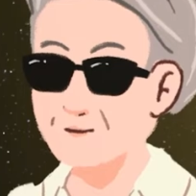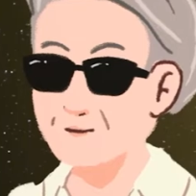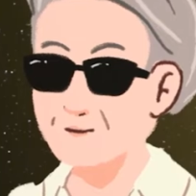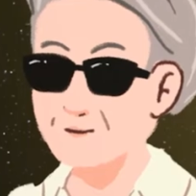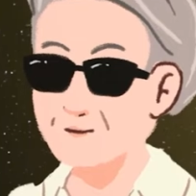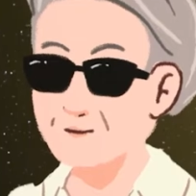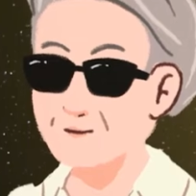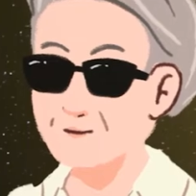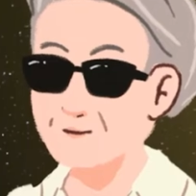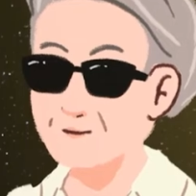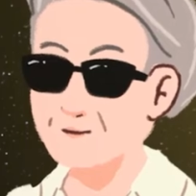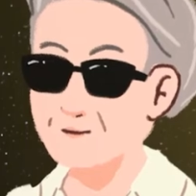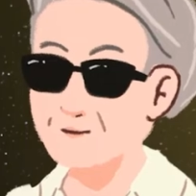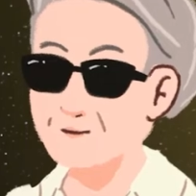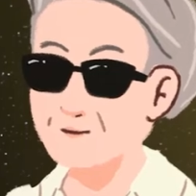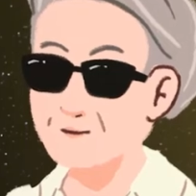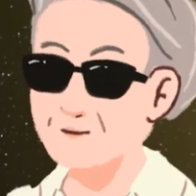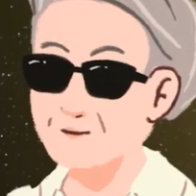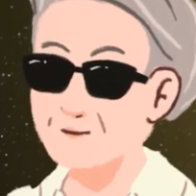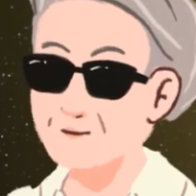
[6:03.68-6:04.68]
But what does
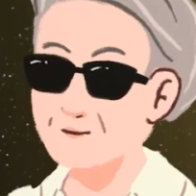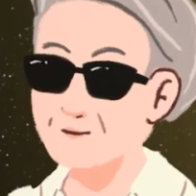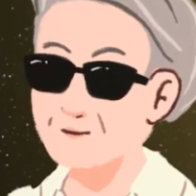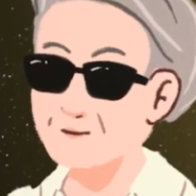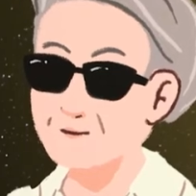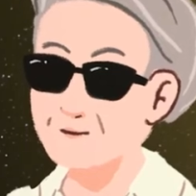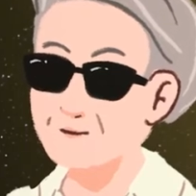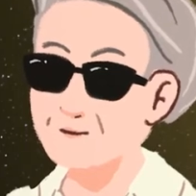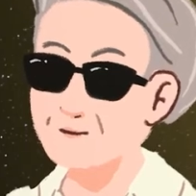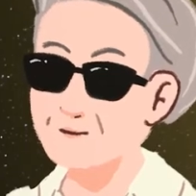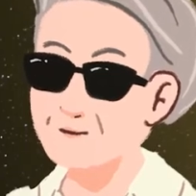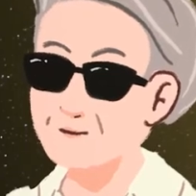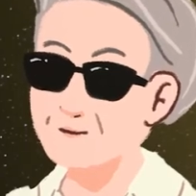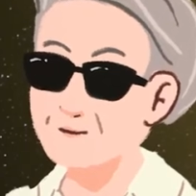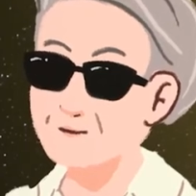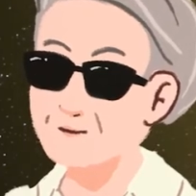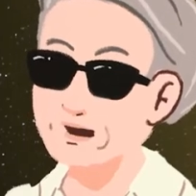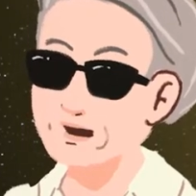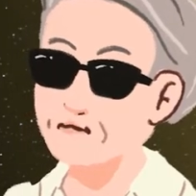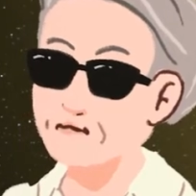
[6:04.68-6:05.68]
it mean?
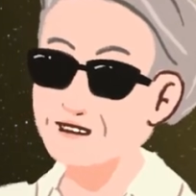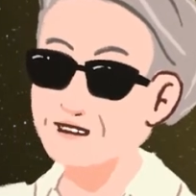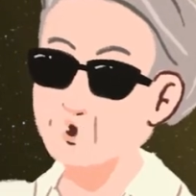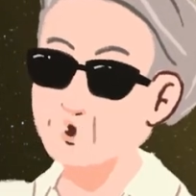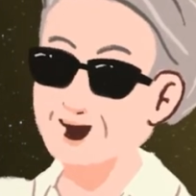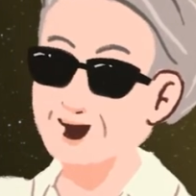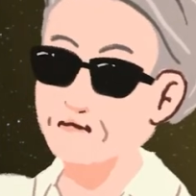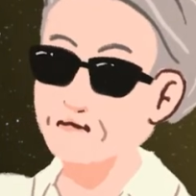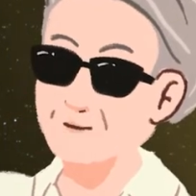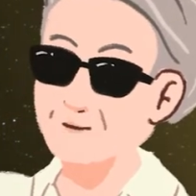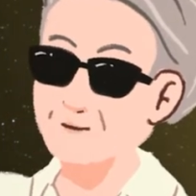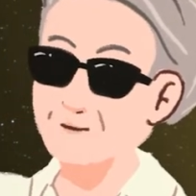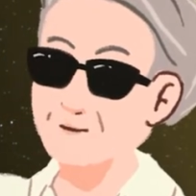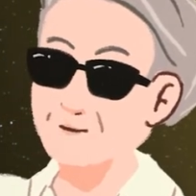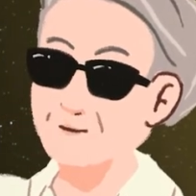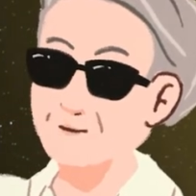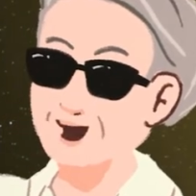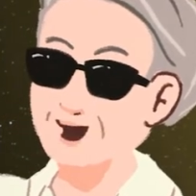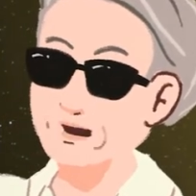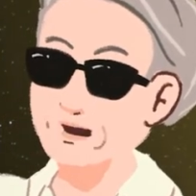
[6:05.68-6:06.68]
Energy
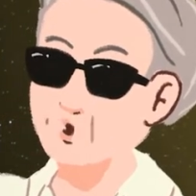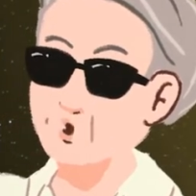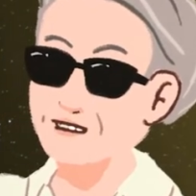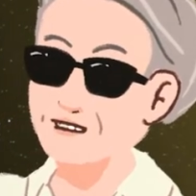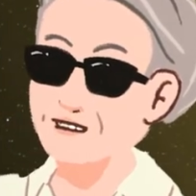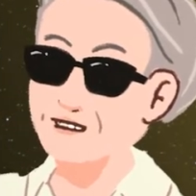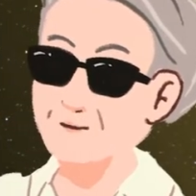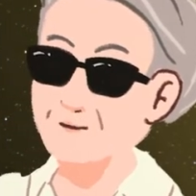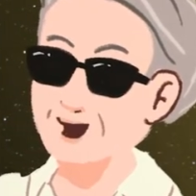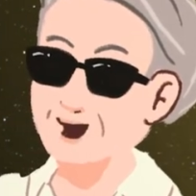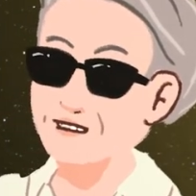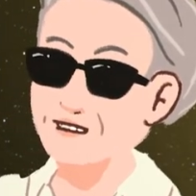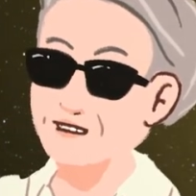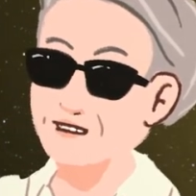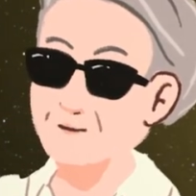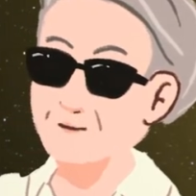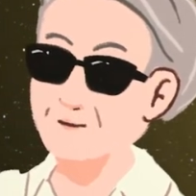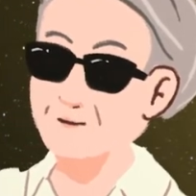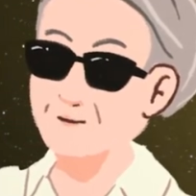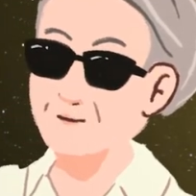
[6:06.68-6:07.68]
equals
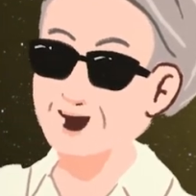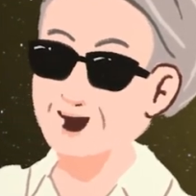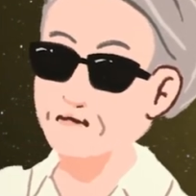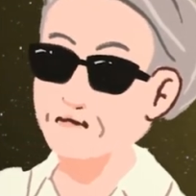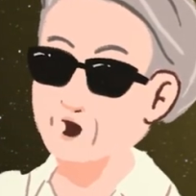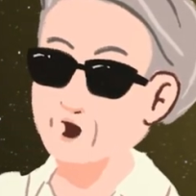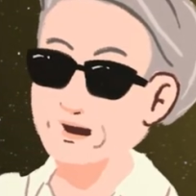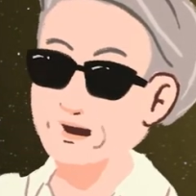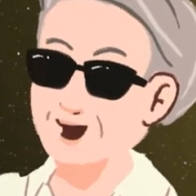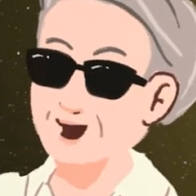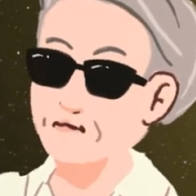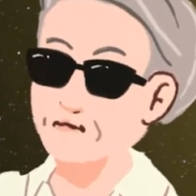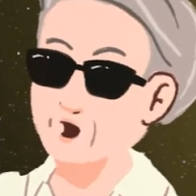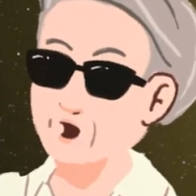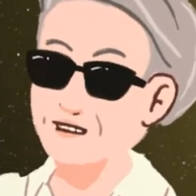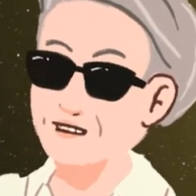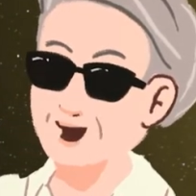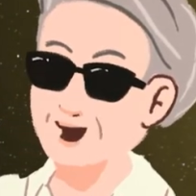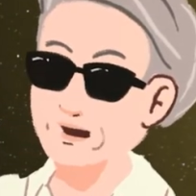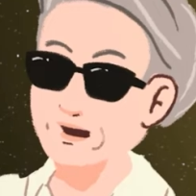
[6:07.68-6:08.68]
mass times the
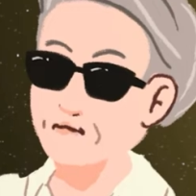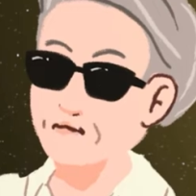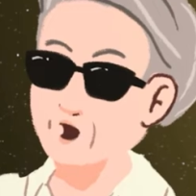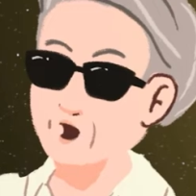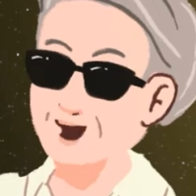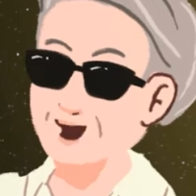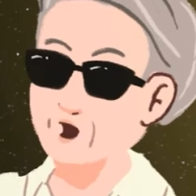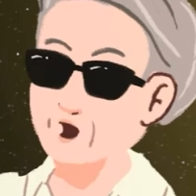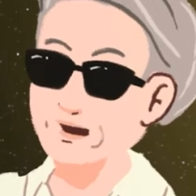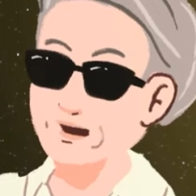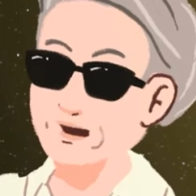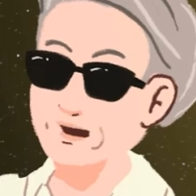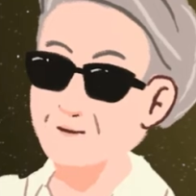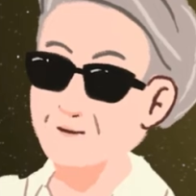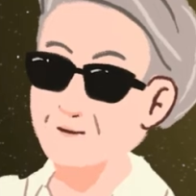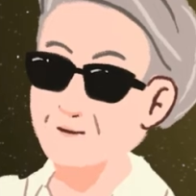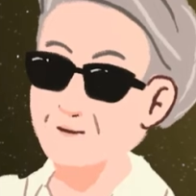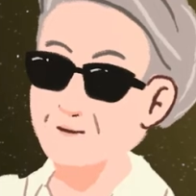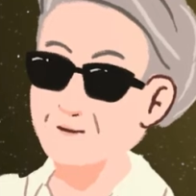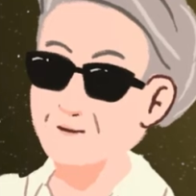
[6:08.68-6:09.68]
speed of light
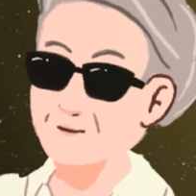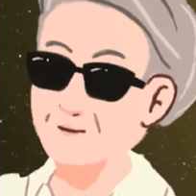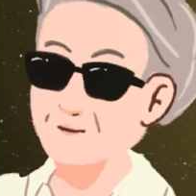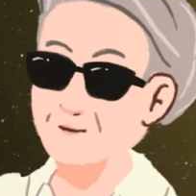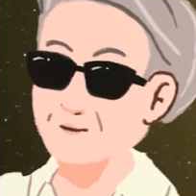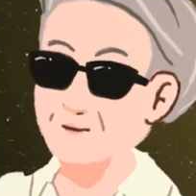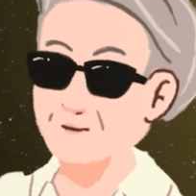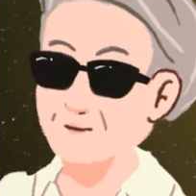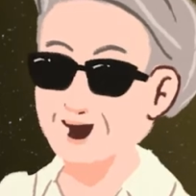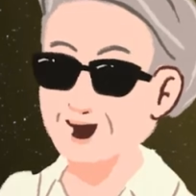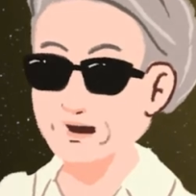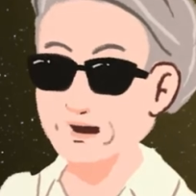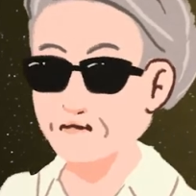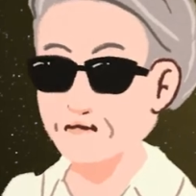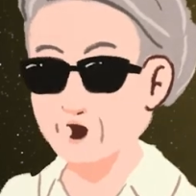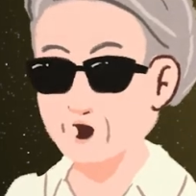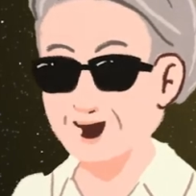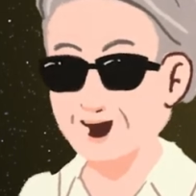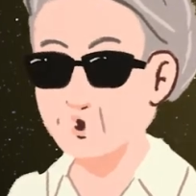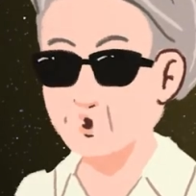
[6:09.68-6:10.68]
squared.
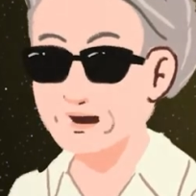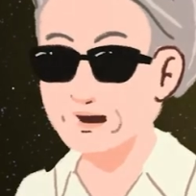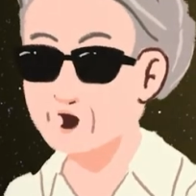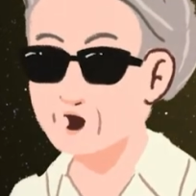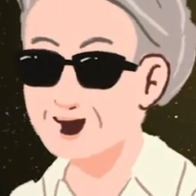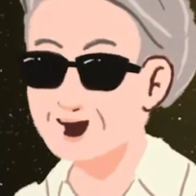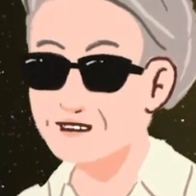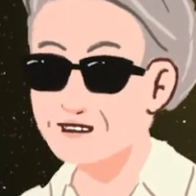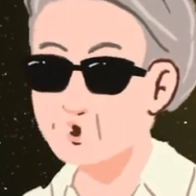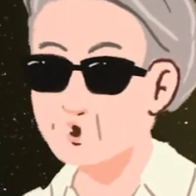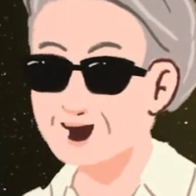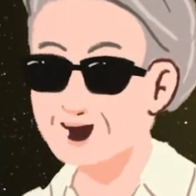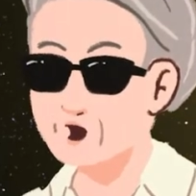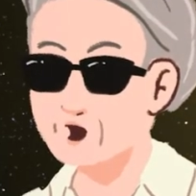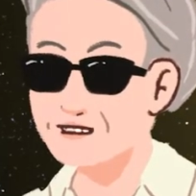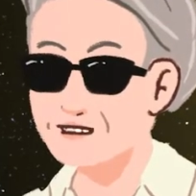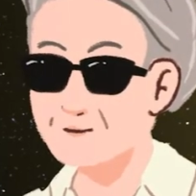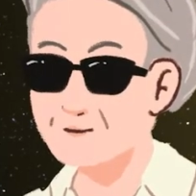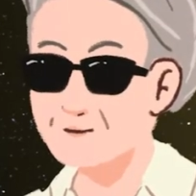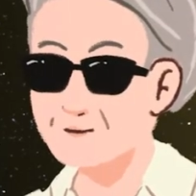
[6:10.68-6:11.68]
Inside stars, for
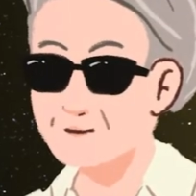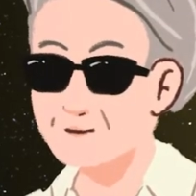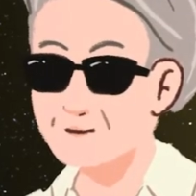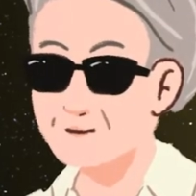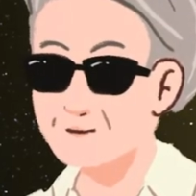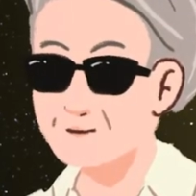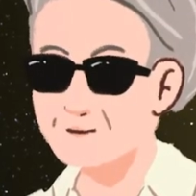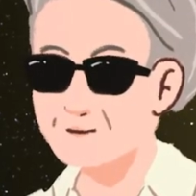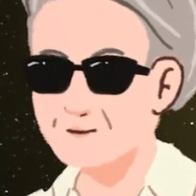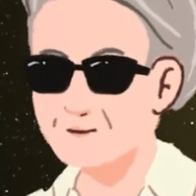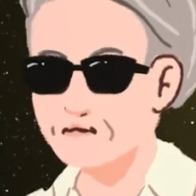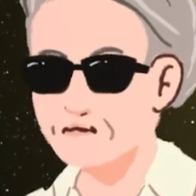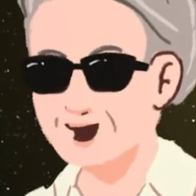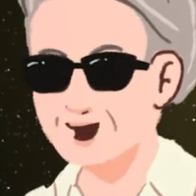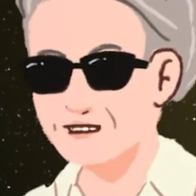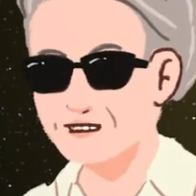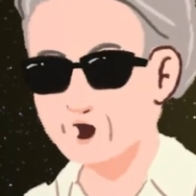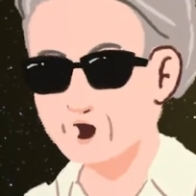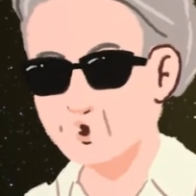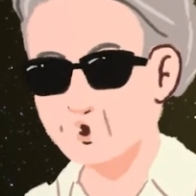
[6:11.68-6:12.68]
example,
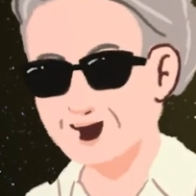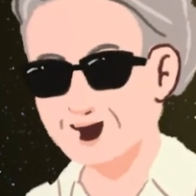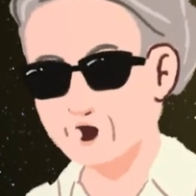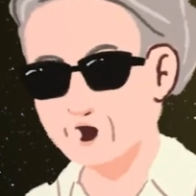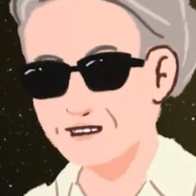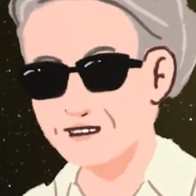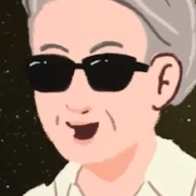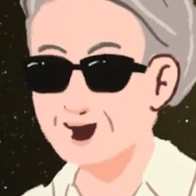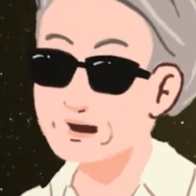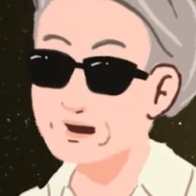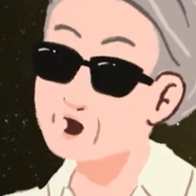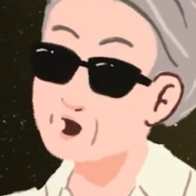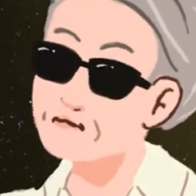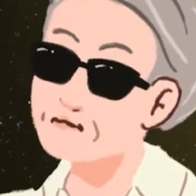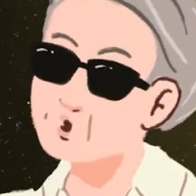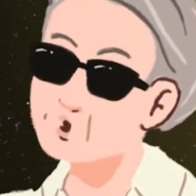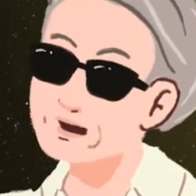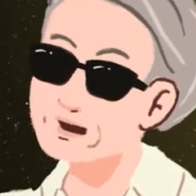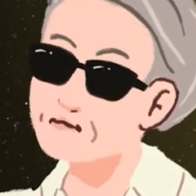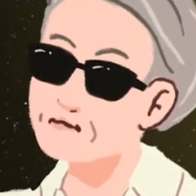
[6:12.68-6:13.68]
mass
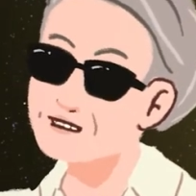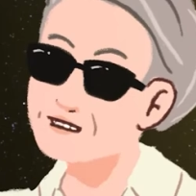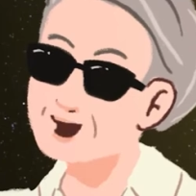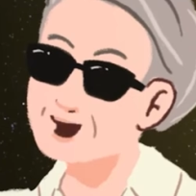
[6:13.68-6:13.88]
transforms into